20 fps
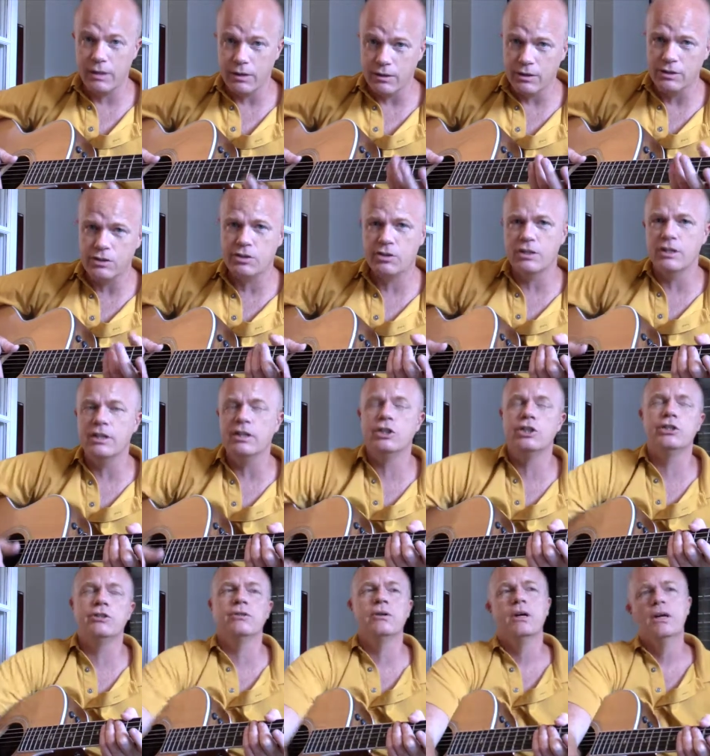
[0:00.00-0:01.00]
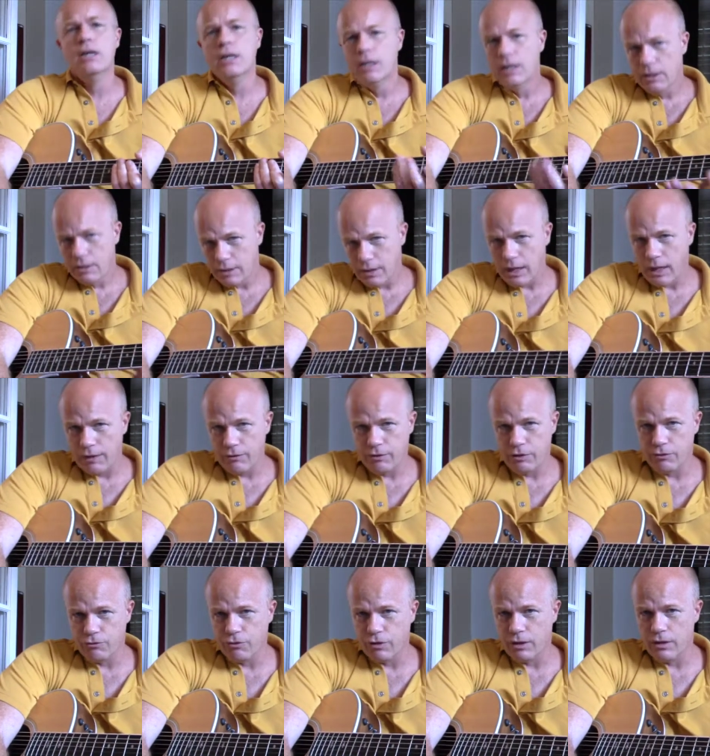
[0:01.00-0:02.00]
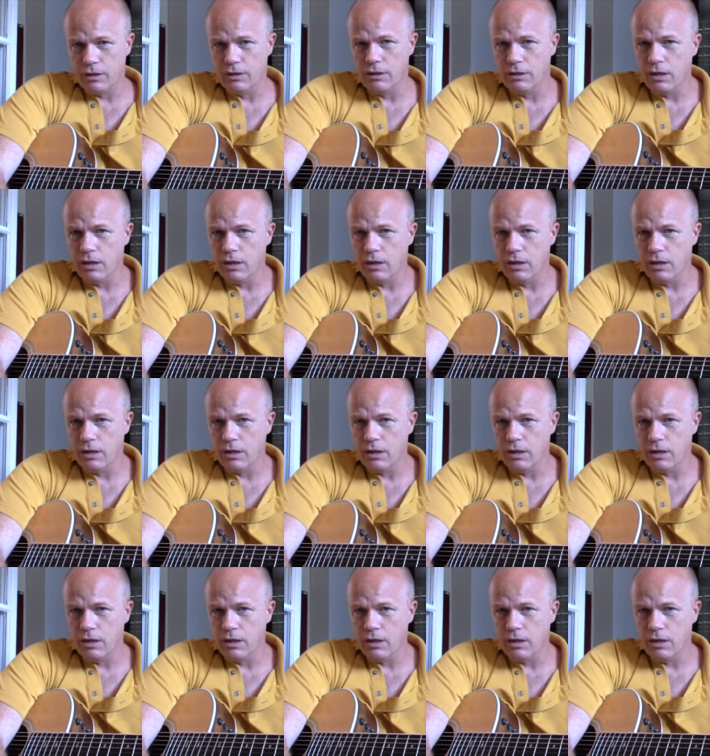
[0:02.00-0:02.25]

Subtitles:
And this is an issue that I've confronted a